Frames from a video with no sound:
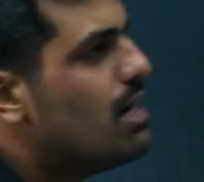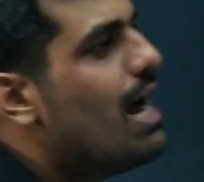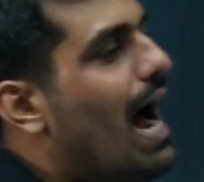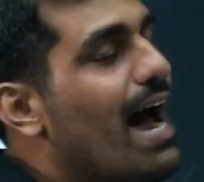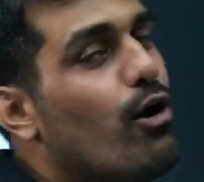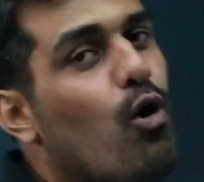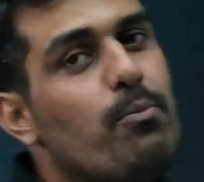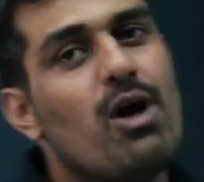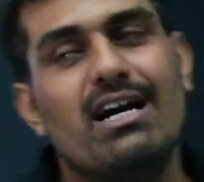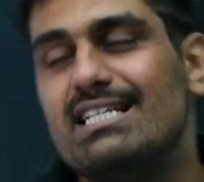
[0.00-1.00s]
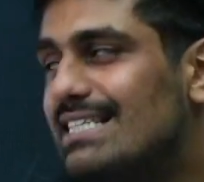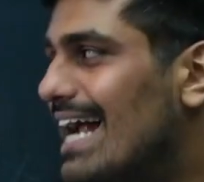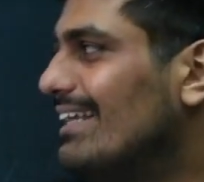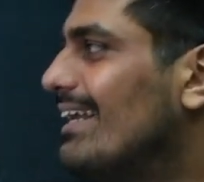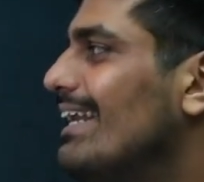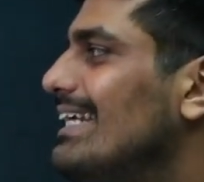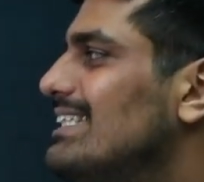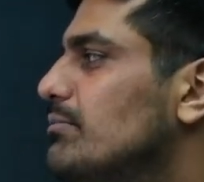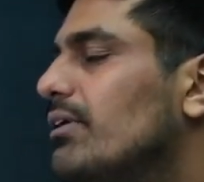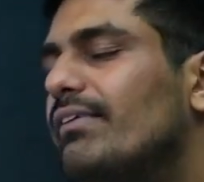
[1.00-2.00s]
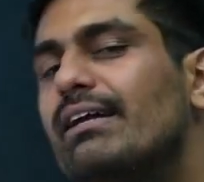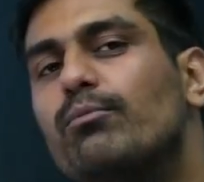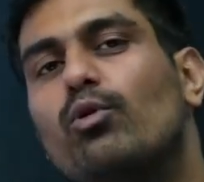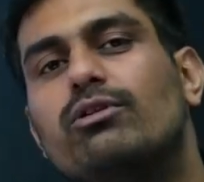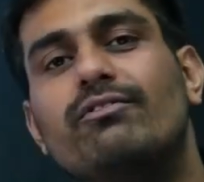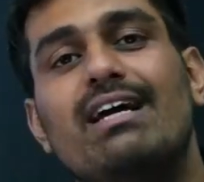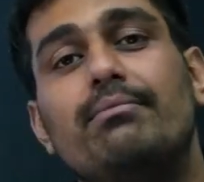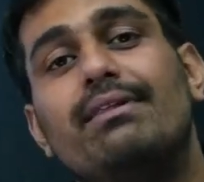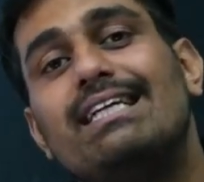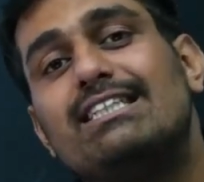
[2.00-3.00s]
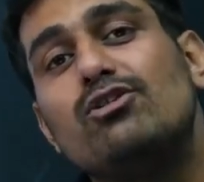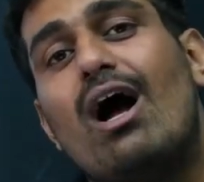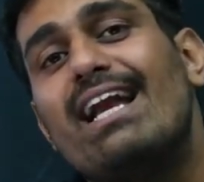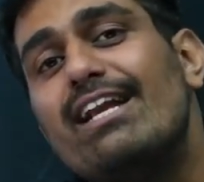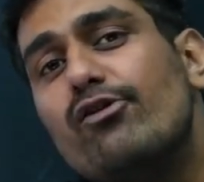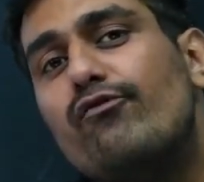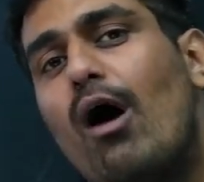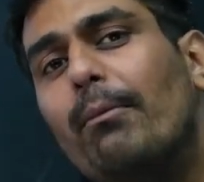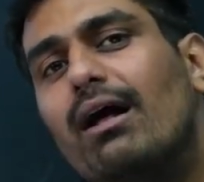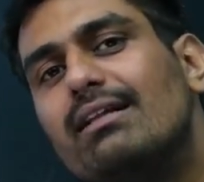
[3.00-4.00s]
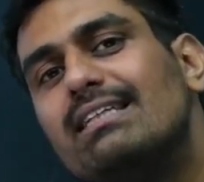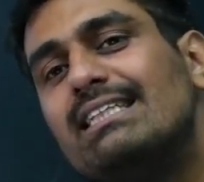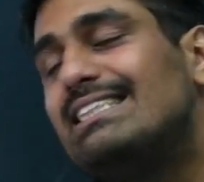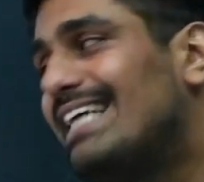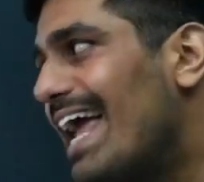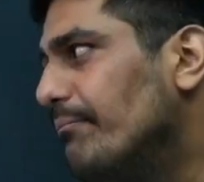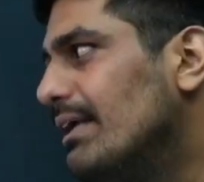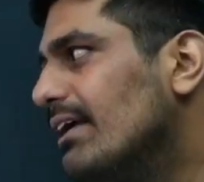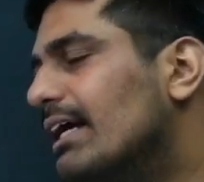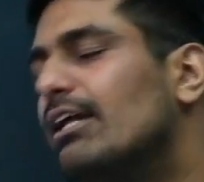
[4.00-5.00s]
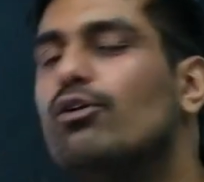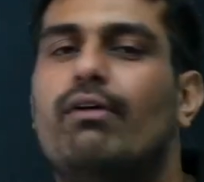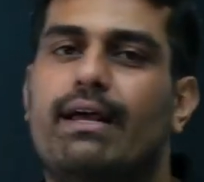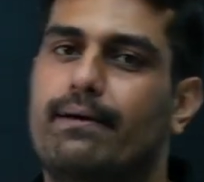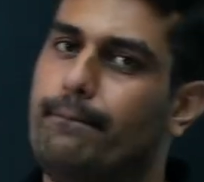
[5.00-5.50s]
I hope you understand the relation between both of them. This is not a new formula. This is same thing written over here.